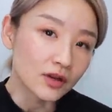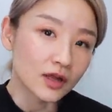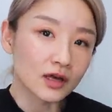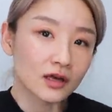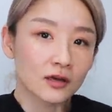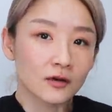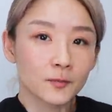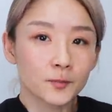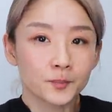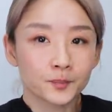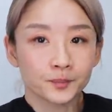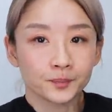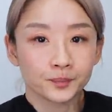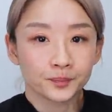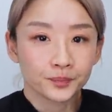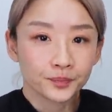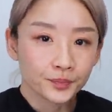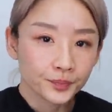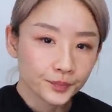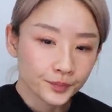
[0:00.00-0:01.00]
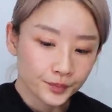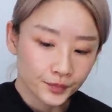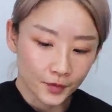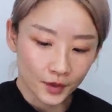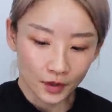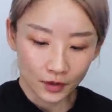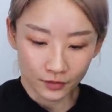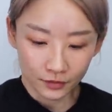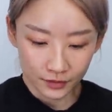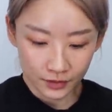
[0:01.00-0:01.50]
like. It does say yasashi
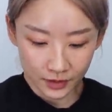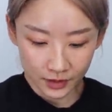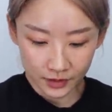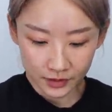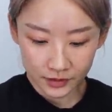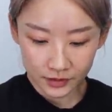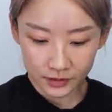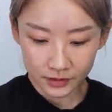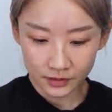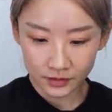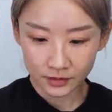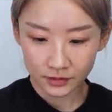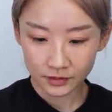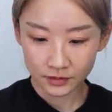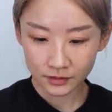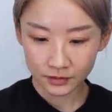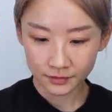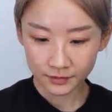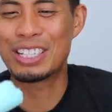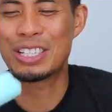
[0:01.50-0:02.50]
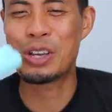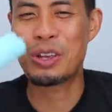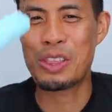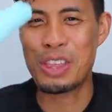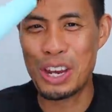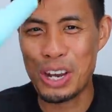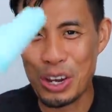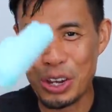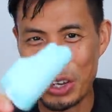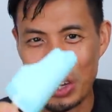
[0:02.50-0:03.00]
there. Oh, it does? Yeah. So
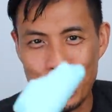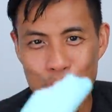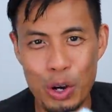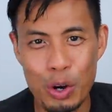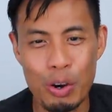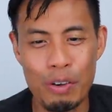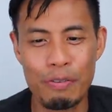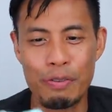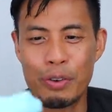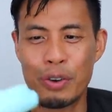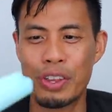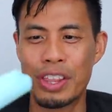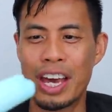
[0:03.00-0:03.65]
there you go for